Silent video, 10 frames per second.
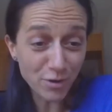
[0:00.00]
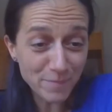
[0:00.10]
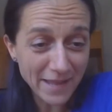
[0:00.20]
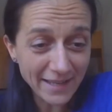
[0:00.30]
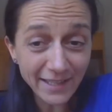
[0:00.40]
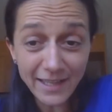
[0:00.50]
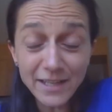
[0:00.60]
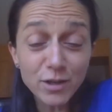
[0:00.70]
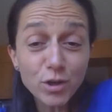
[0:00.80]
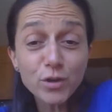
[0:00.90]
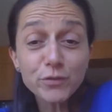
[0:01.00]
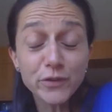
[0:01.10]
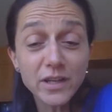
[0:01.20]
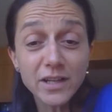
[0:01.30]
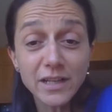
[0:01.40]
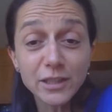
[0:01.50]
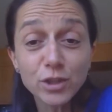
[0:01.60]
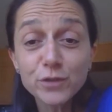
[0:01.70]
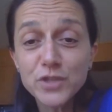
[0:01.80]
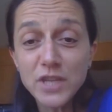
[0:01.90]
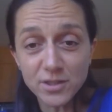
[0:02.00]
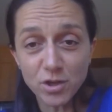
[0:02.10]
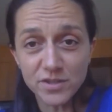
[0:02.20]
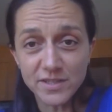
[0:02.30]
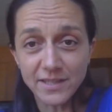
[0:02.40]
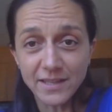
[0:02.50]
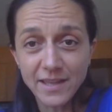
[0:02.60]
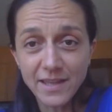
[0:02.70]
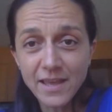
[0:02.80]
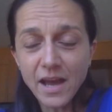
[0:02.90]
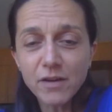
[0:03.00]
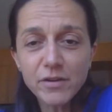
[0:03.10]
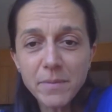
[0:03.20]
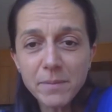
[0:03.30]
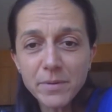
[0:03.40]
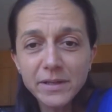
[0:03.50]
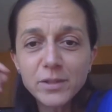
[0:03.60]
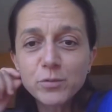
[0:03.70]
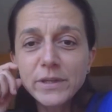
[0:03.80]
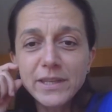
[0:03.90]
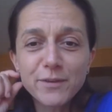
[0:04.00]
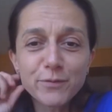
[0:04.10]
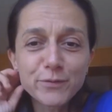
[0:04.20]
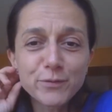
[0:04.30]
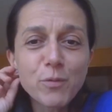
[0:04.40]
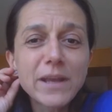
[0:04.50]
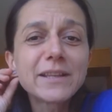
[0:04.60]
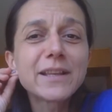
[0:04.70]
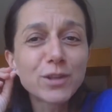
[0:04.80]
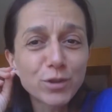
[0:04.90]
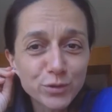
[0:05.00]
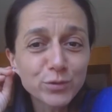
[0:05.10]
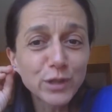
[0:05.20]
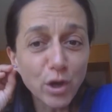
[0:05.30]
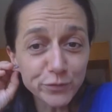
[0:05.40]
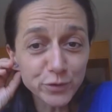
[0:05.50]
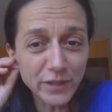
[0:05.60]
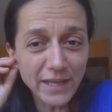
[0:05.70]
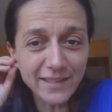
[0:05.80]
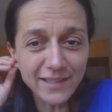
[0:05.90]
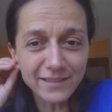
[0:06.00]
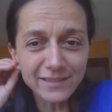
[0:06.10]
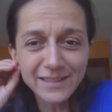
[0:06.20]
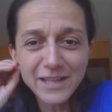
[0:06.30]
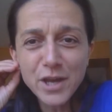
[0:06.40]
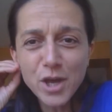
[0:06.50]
rollerblading, and a lot of jazz concert. I remember that we have went a lot to Loft together.